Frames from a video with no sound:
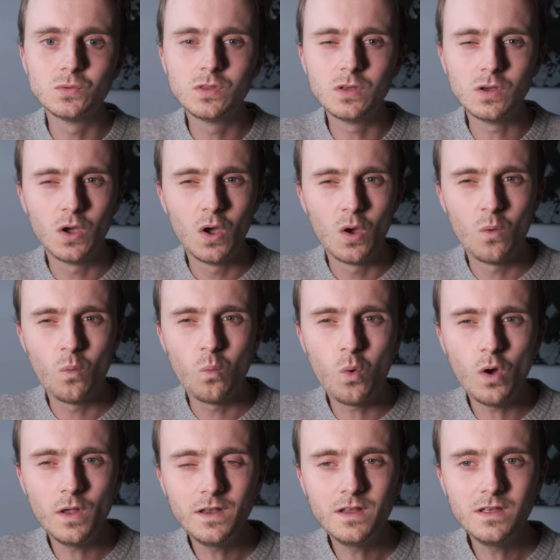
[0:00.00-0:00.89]
that
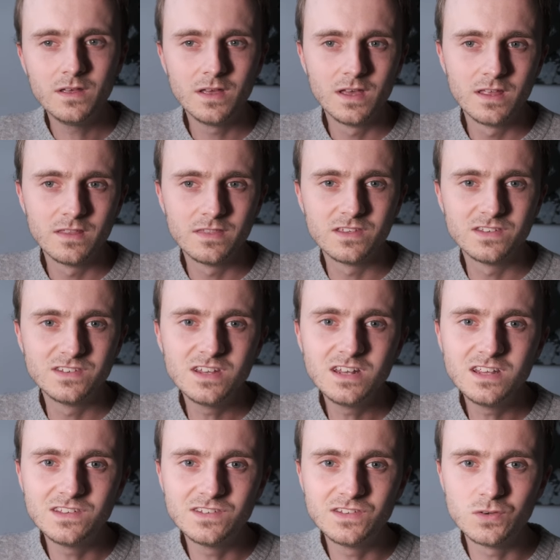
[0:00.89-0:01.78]
one, the
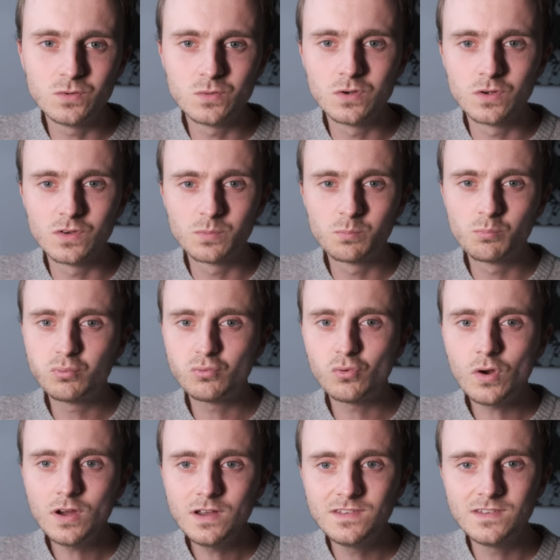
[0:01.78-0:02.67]
Cinestill looks
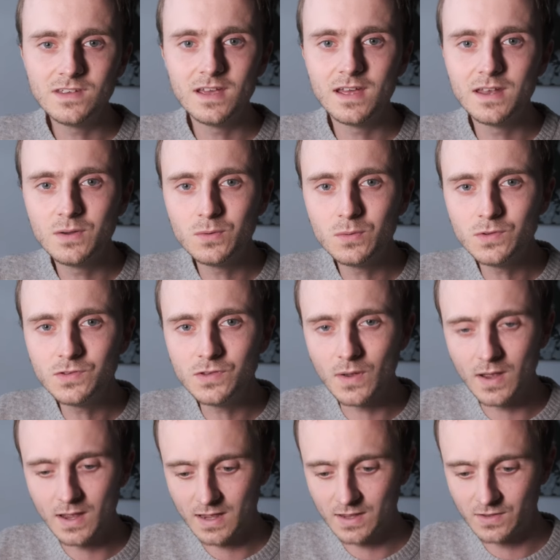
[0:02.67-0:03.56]
brighter, and it also
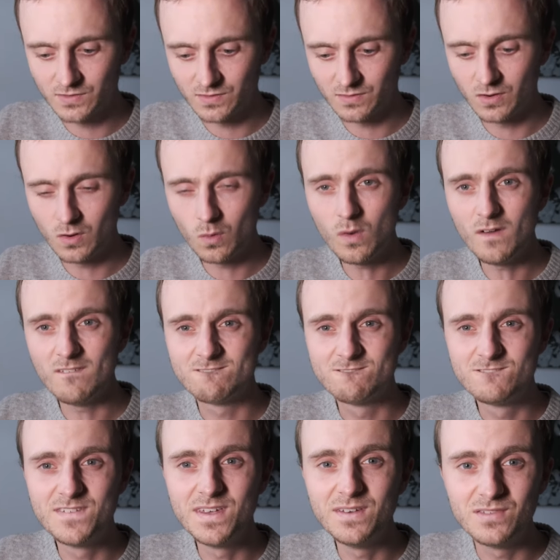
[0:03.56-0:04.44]
has quite
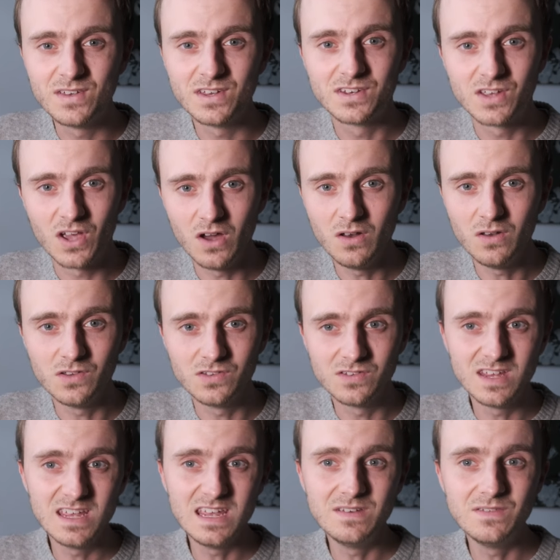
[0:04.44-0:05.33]
vivid
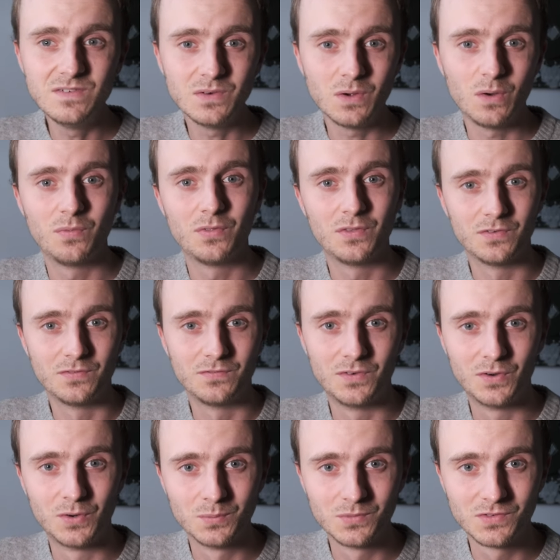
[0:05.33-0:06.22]
colours even on the
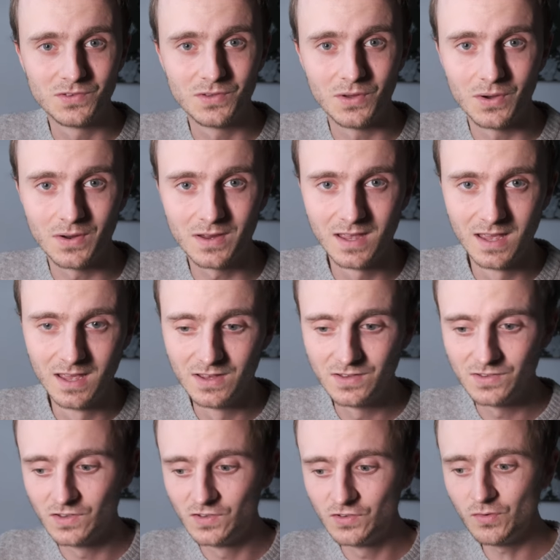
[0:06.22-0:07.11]
film stock.
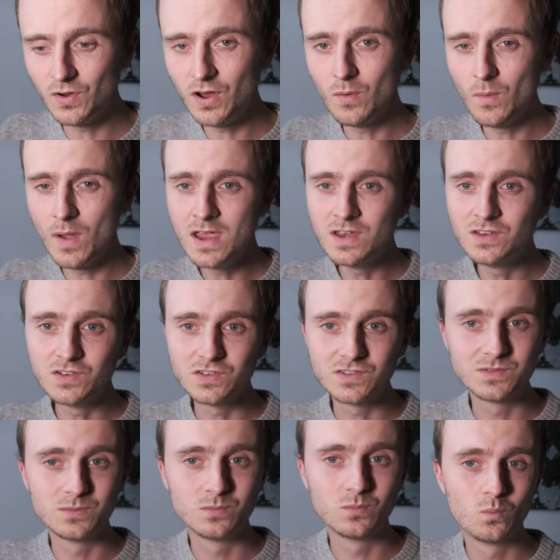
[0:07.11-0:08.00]
So straight away,
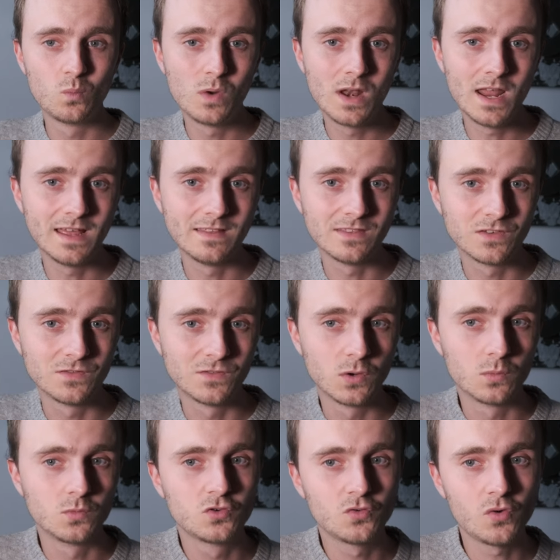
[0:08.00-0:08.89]
just letting this
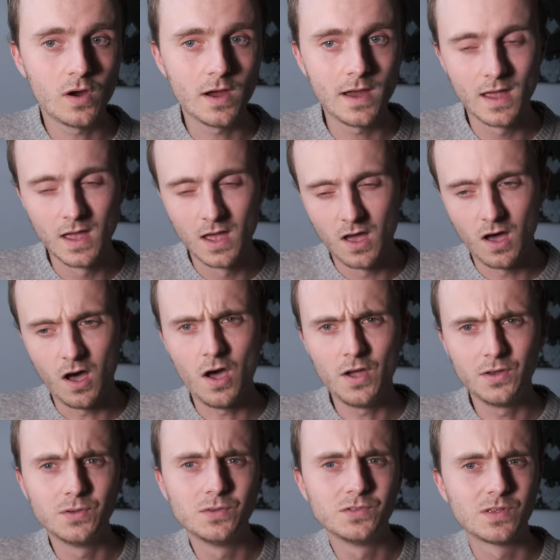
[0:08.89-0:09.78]
film dry,
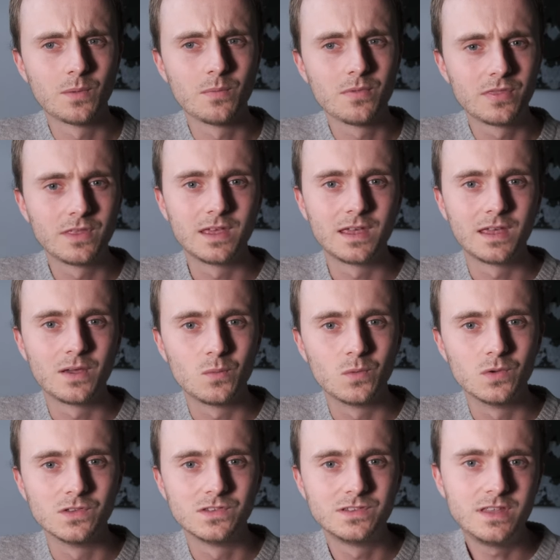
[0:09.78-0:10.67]
I knew something
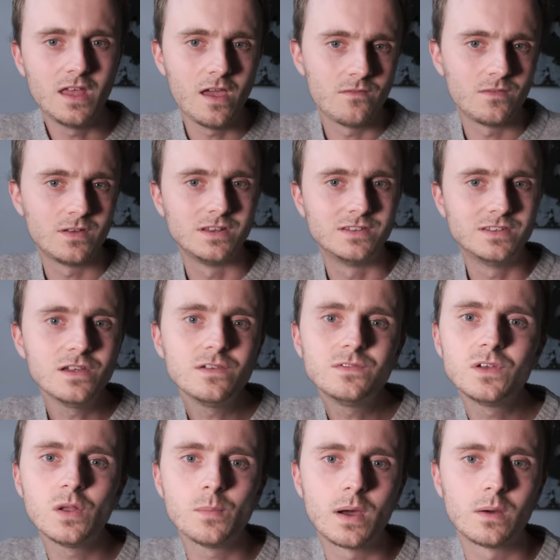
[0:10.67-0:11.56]
was definitely
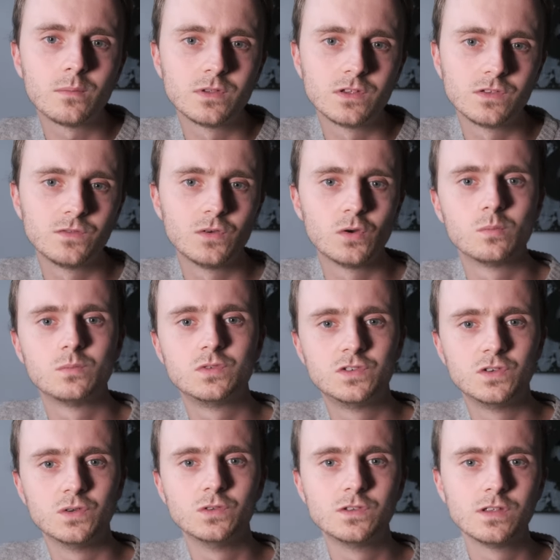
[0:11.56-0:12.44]
different about this film
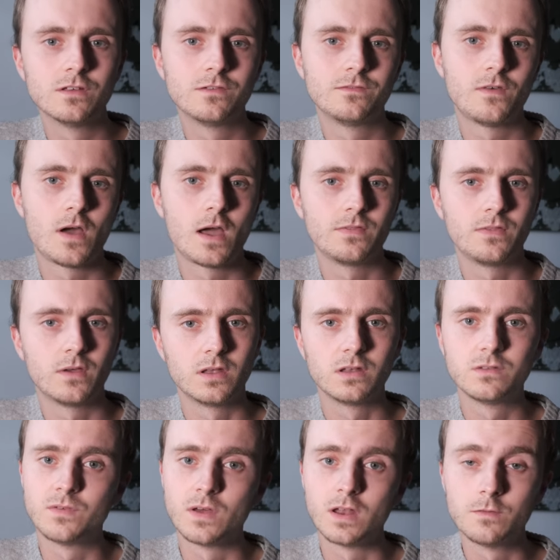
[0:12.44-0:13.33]
due to the fact that I
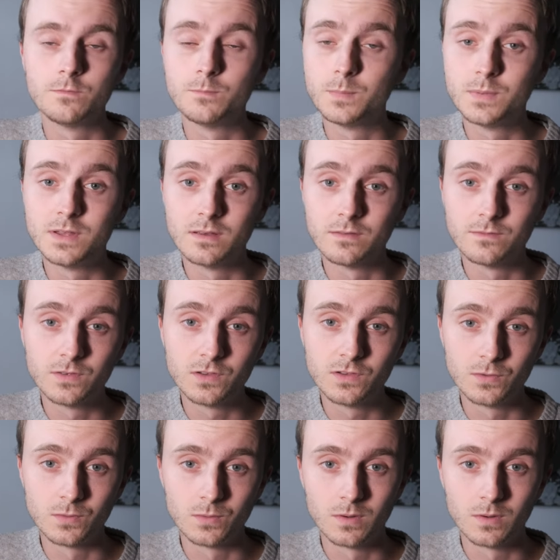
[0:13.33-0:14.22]
developed it for too